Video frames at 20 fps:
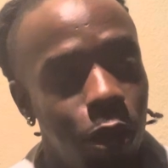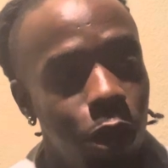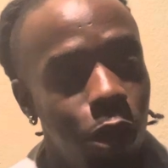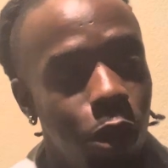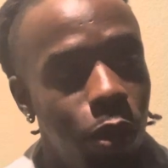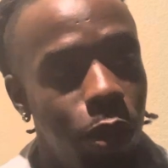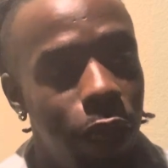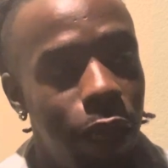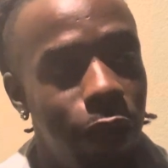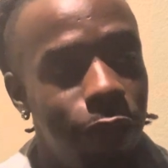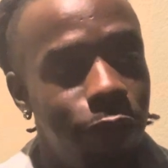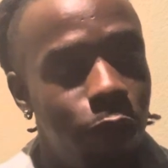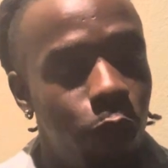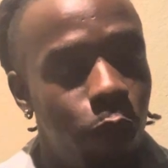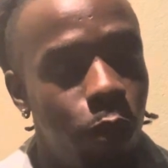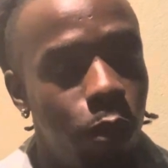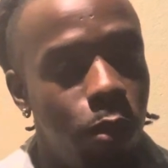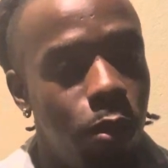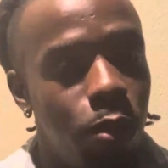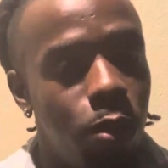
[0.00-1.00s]
You'll never
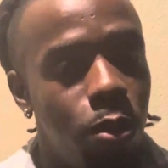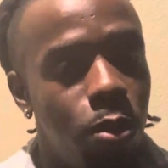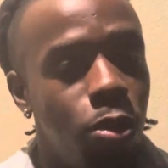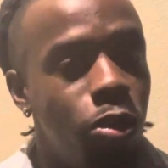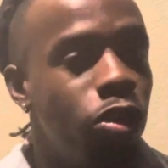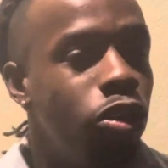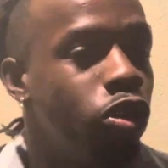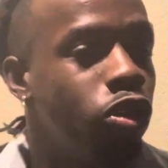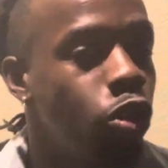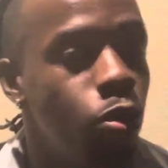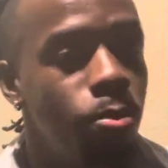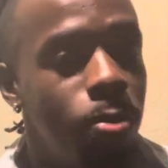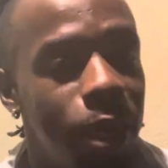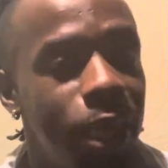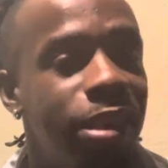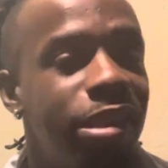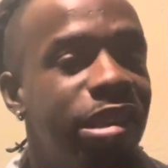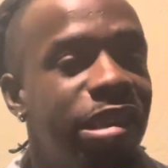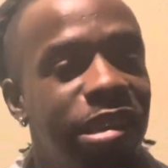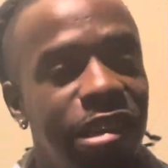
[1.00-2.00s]
too
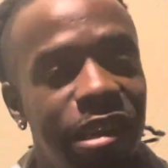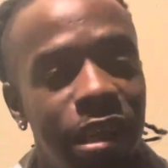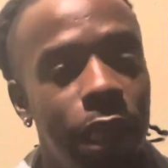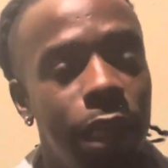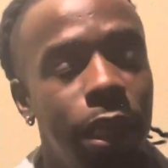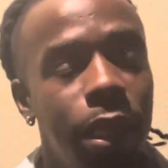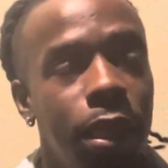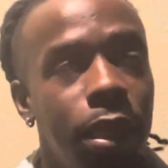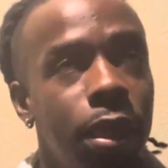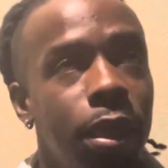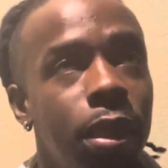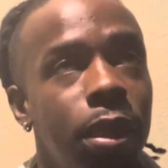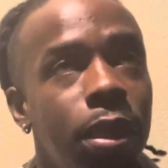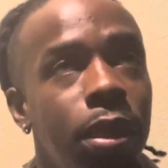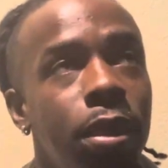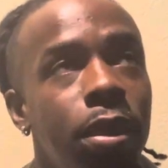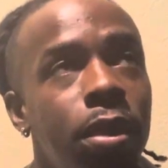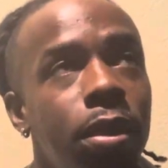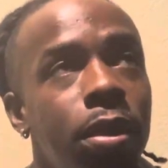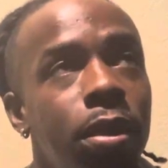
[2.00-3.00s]
much see
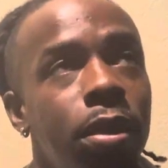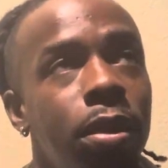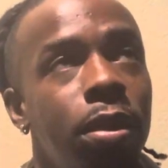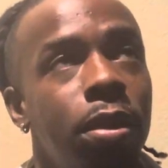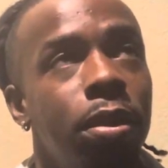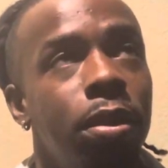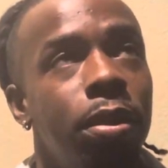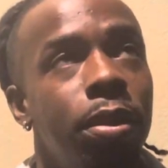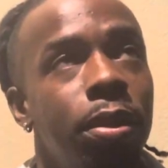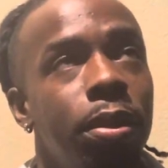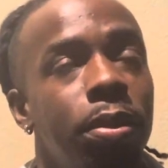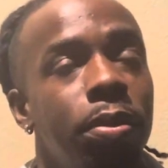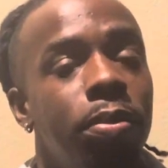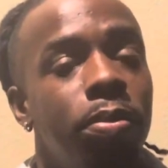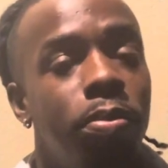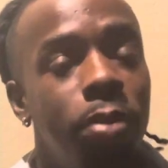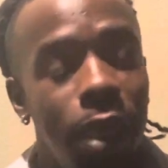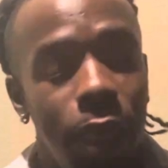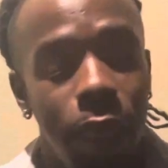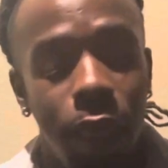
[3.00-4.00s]

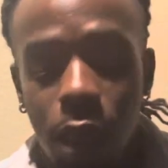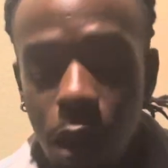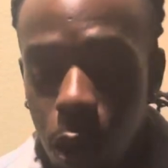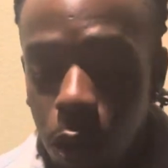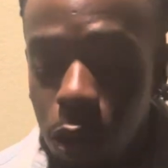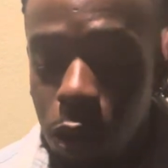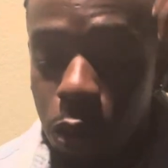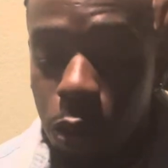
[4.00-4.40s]
mediocre